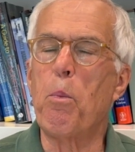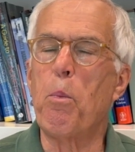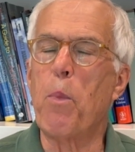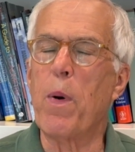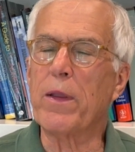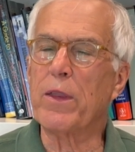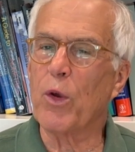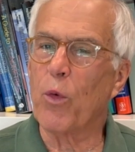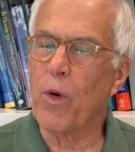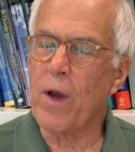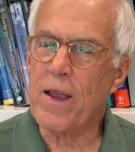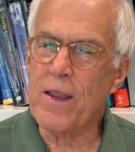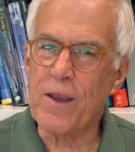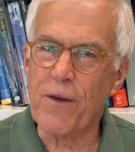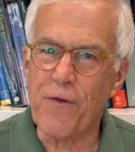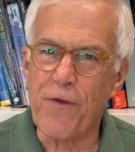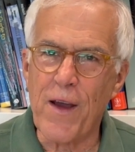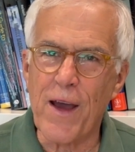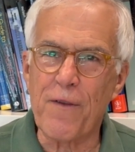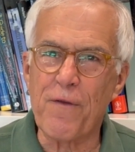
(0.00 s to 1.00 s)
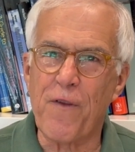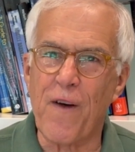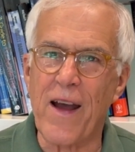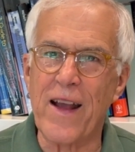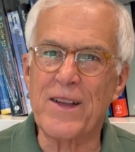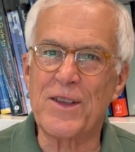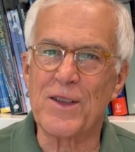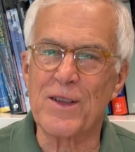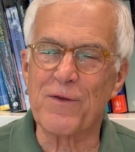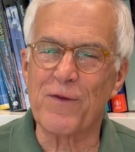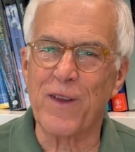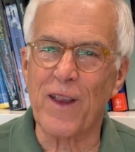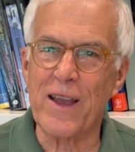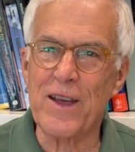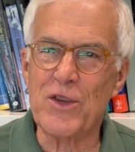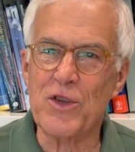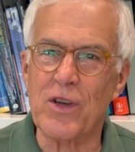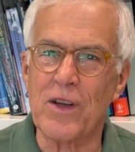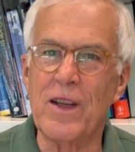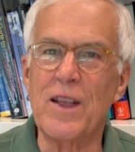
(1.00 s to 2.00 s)
but the way the Fed fights
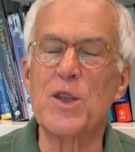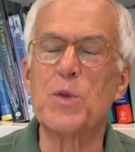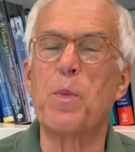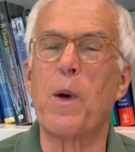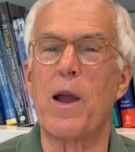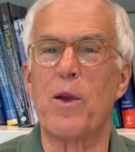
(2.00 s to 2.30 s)
inflation is by